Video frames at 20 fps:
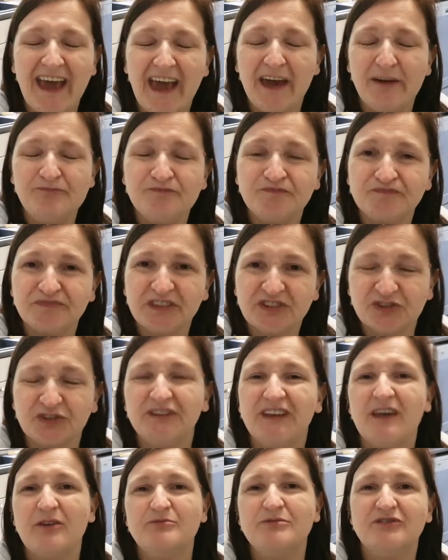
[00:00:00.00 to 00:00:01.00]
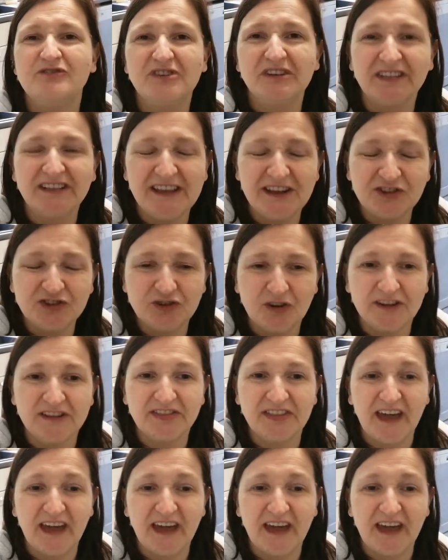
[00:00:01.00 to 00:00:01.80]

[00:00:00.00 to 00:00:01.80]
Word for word: um, so yeah, we really enjoyed